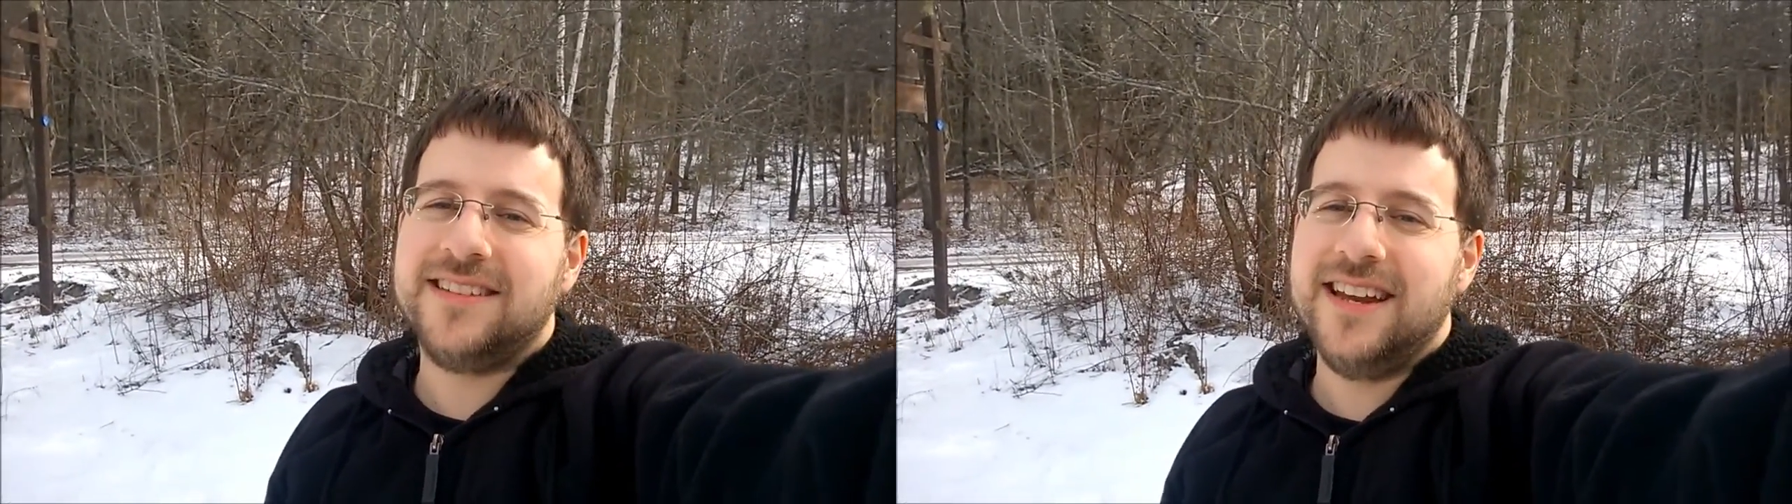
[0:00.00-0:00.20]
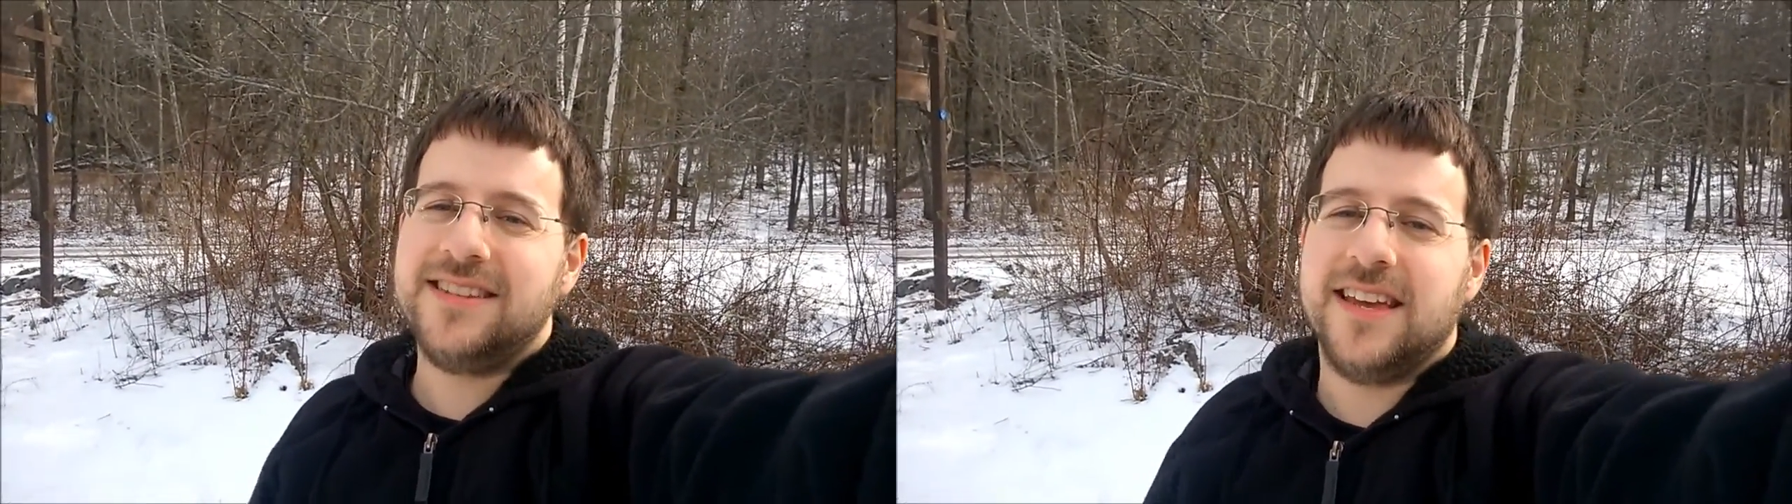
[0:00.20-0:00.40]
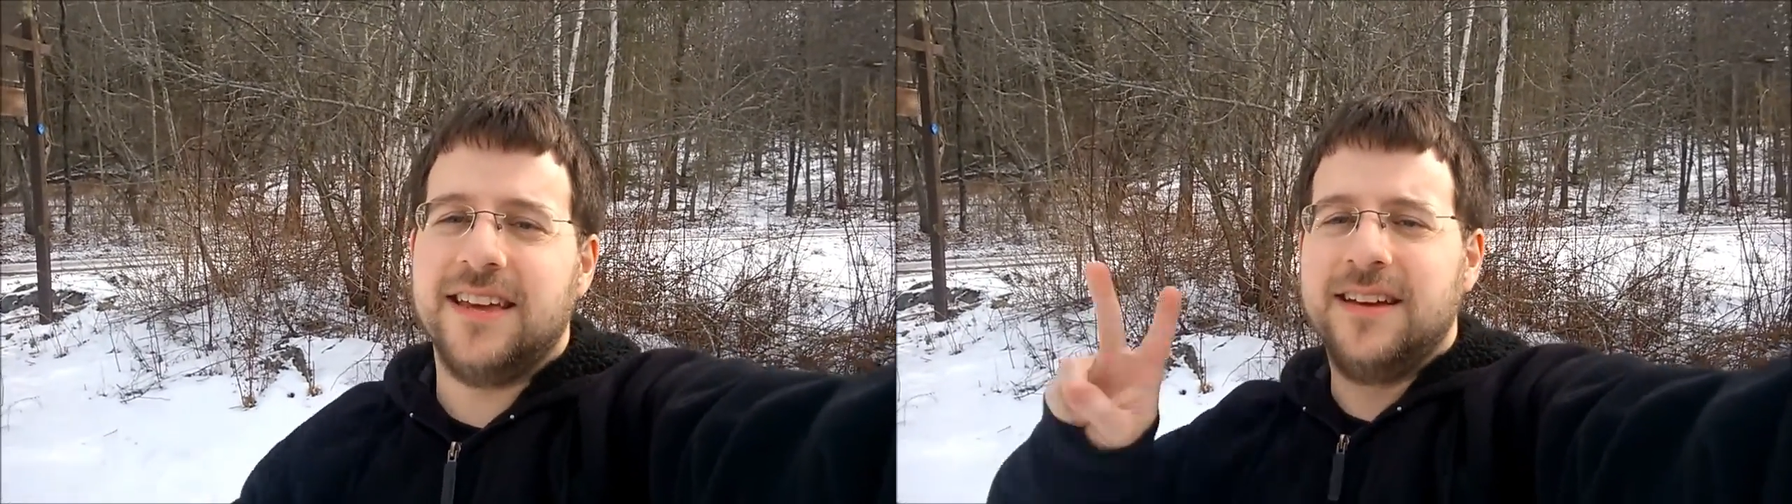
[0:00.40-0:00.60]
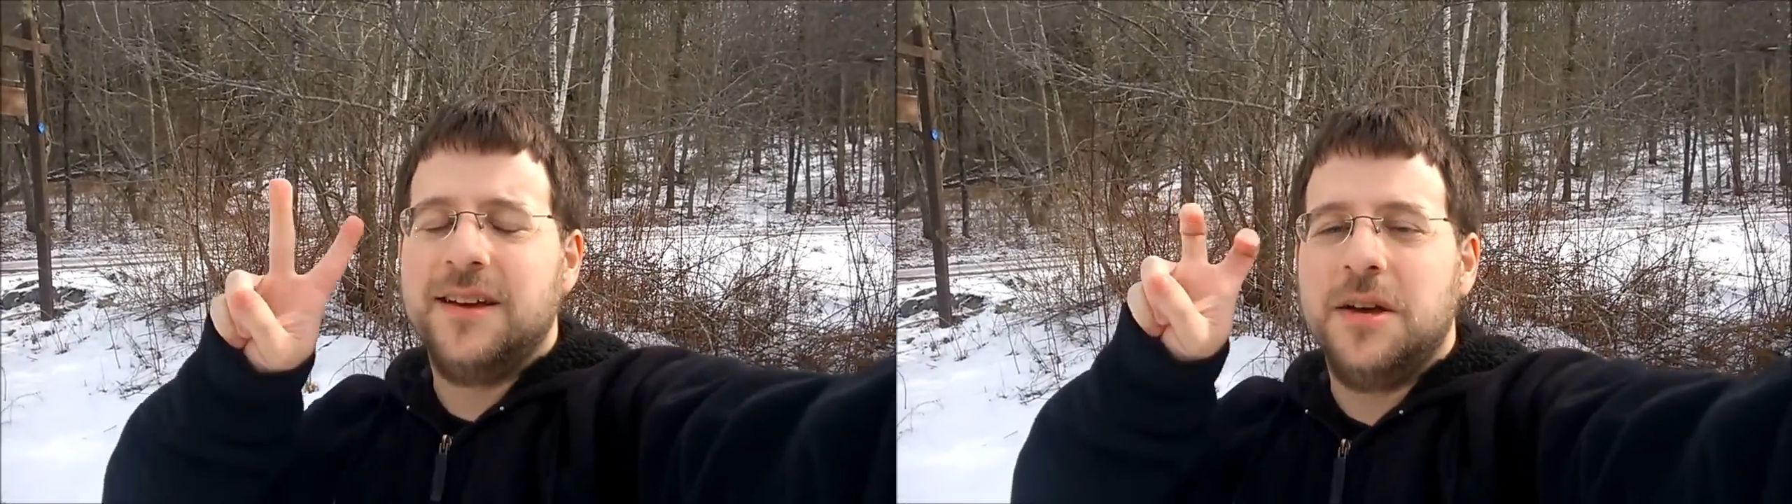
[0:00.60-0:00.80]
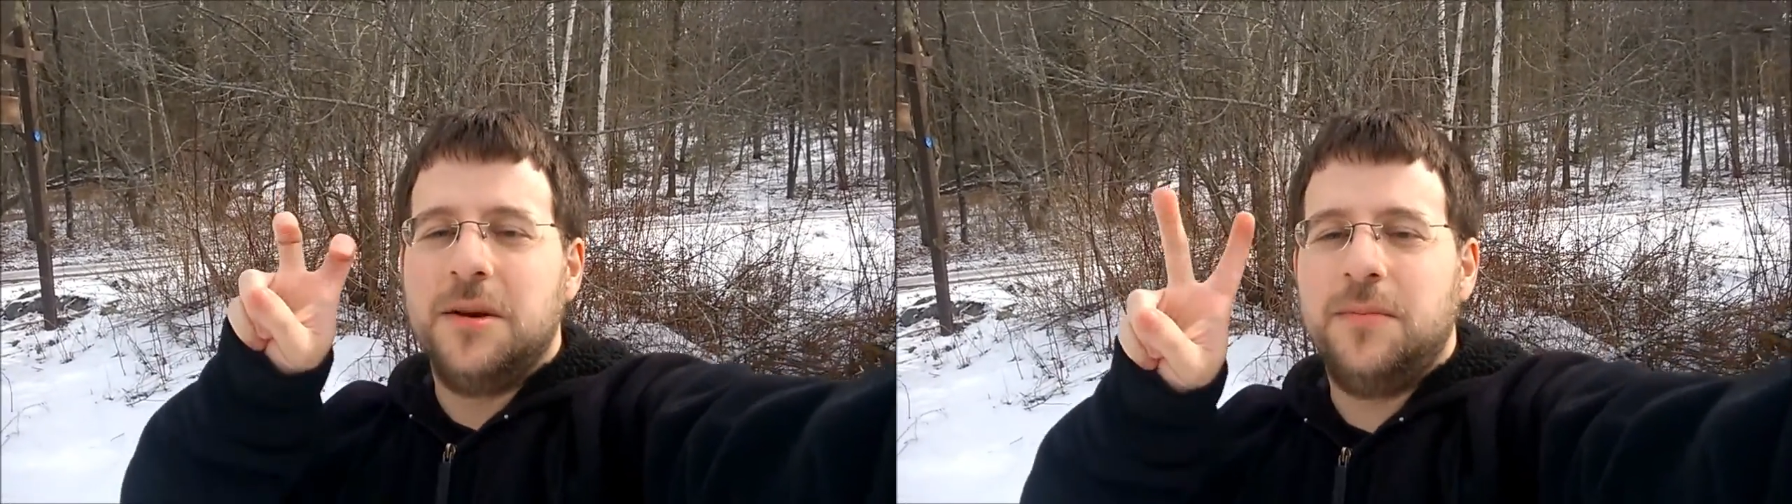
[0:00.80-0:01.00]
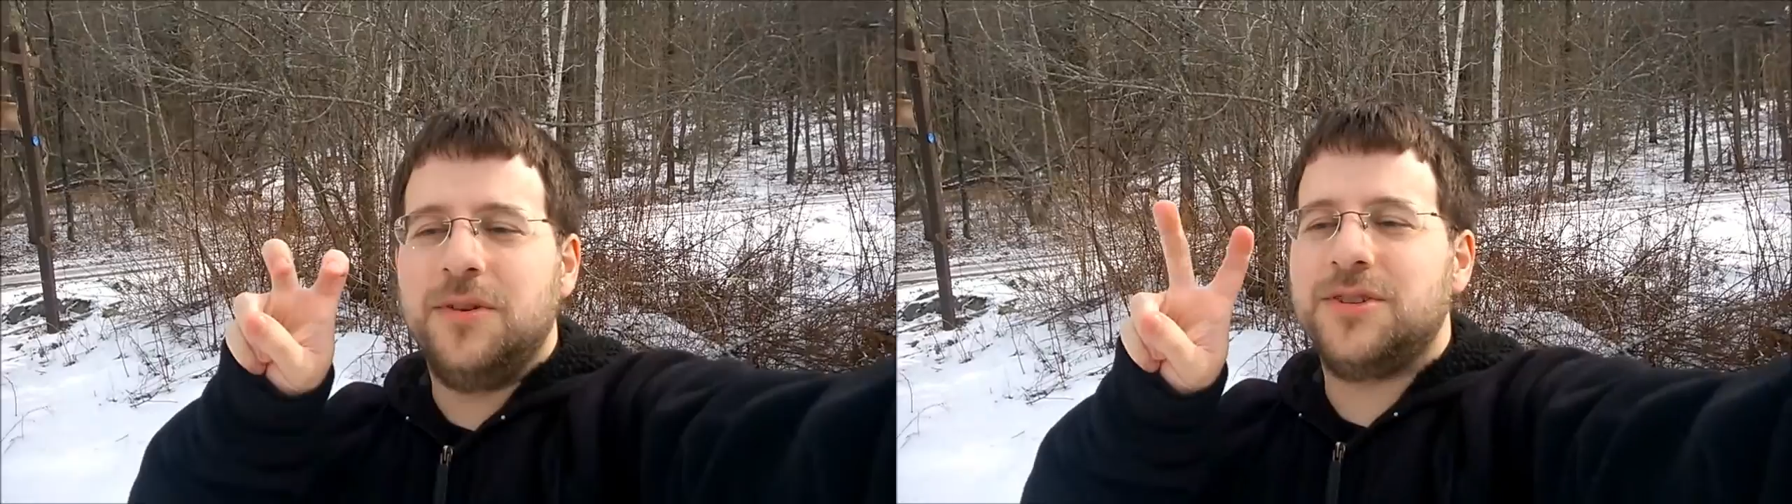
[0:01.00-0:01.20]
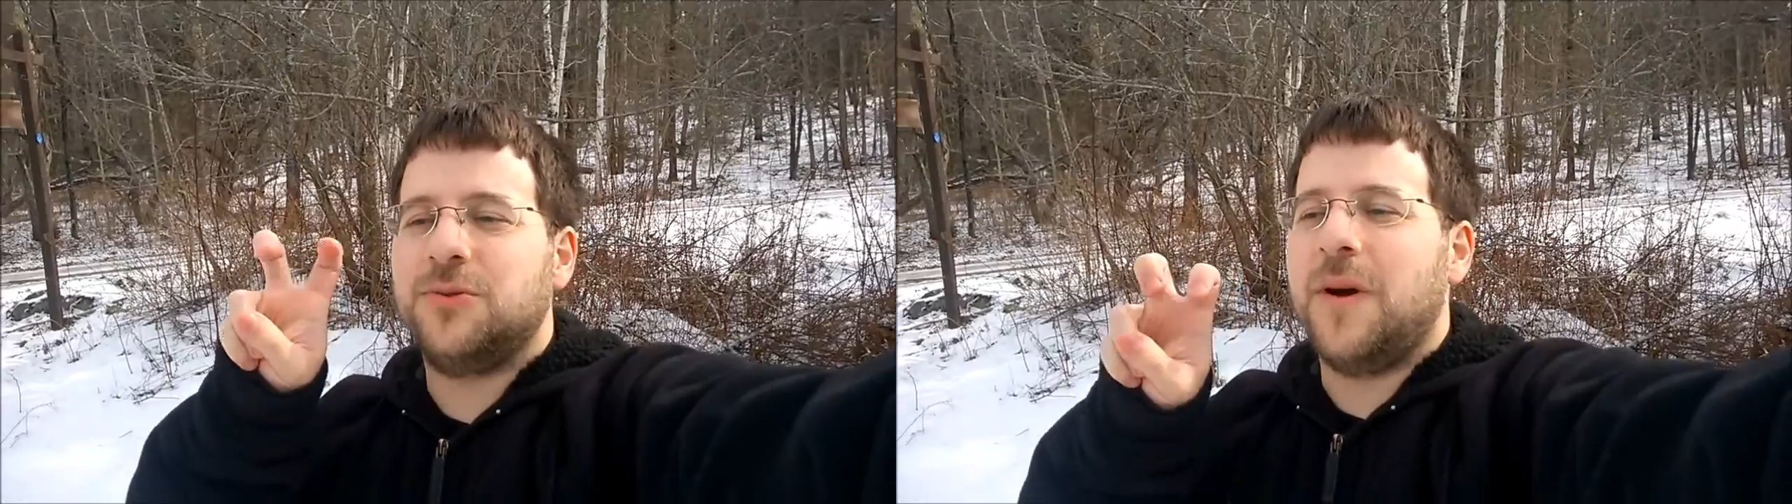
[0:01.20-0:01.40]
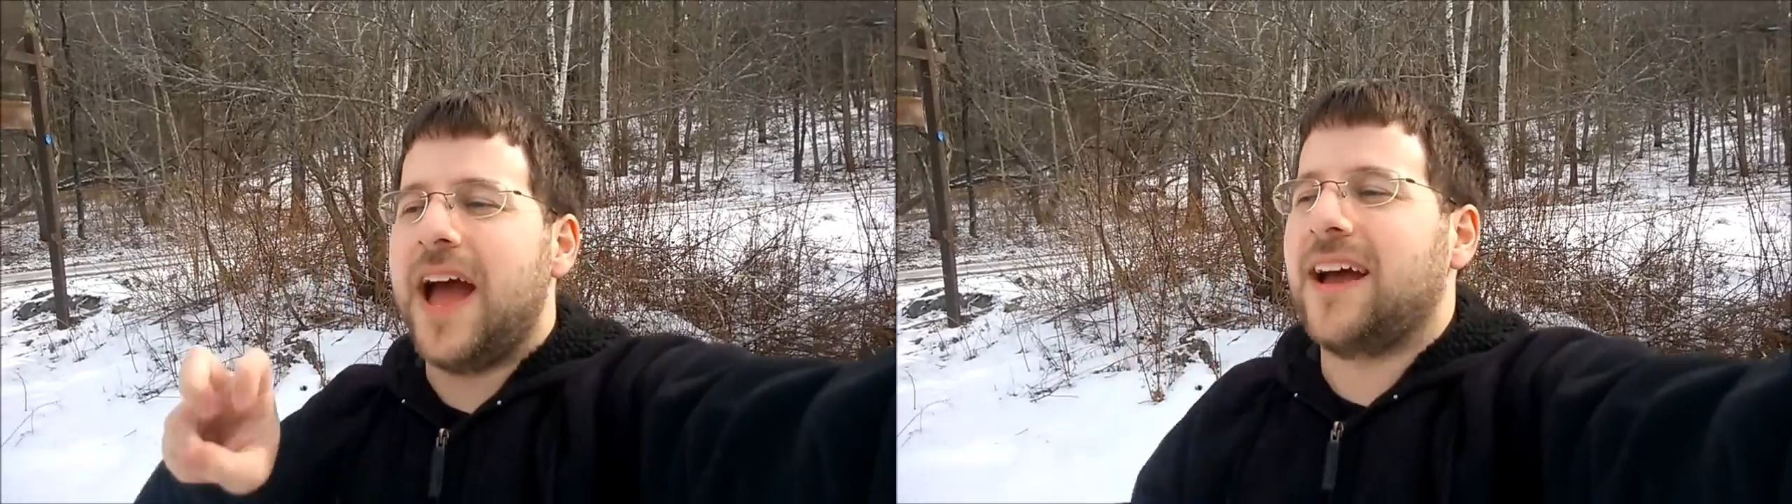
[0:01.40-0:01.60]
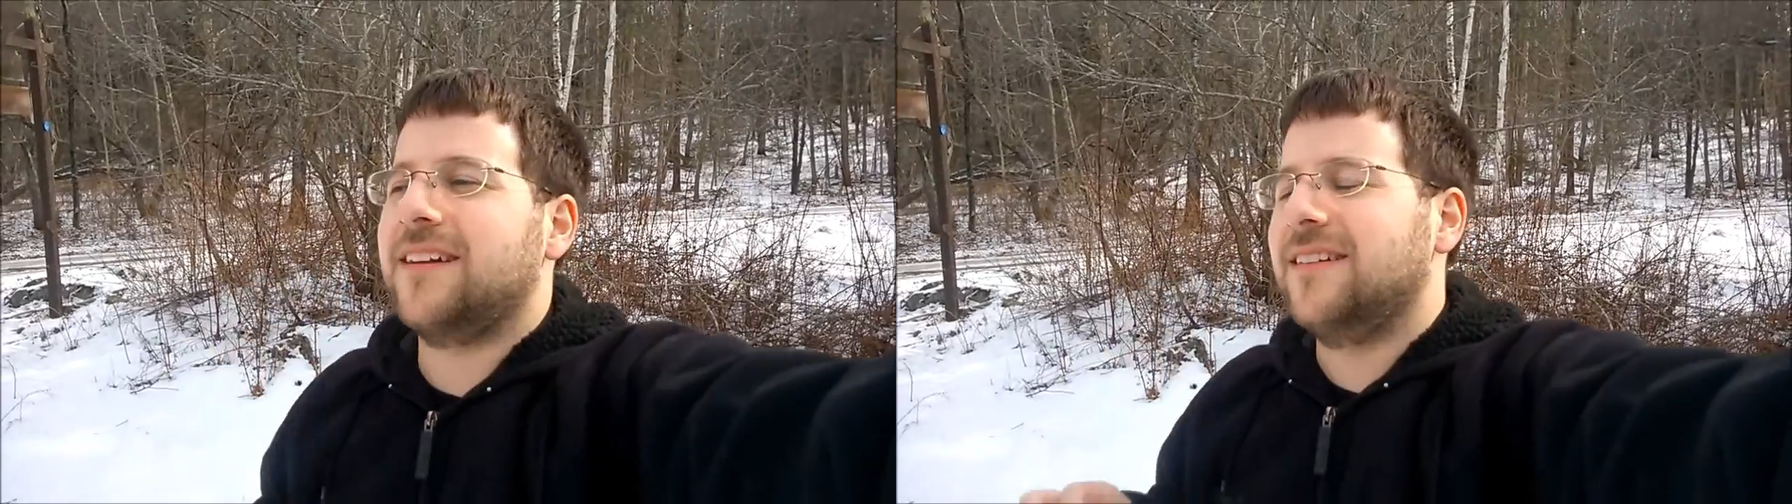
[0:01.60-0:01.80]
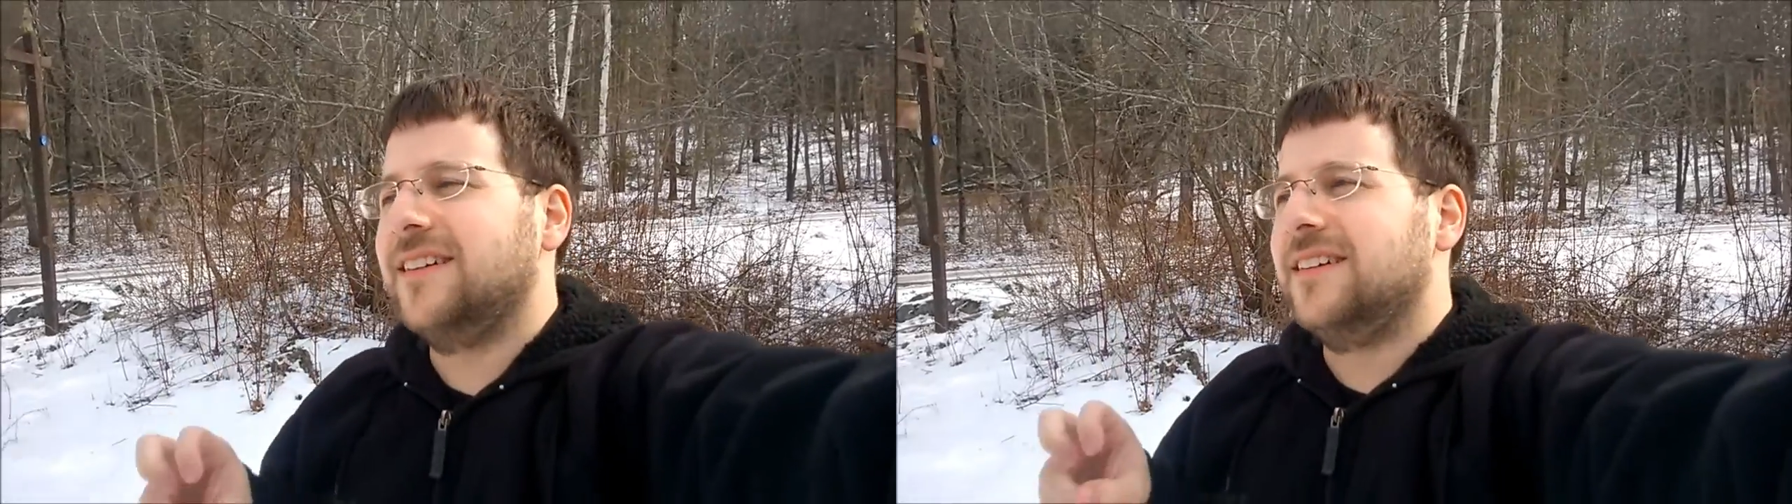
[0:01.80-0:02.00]
And today's a
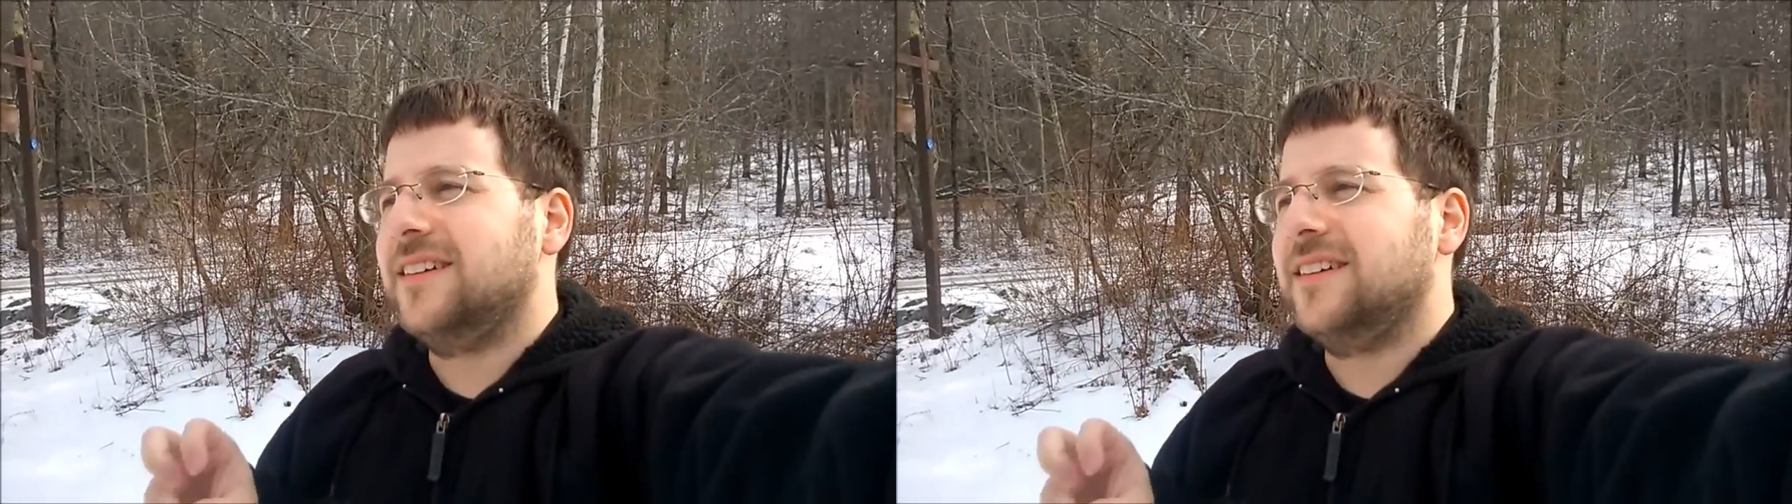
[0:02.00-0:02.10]
bushwhack.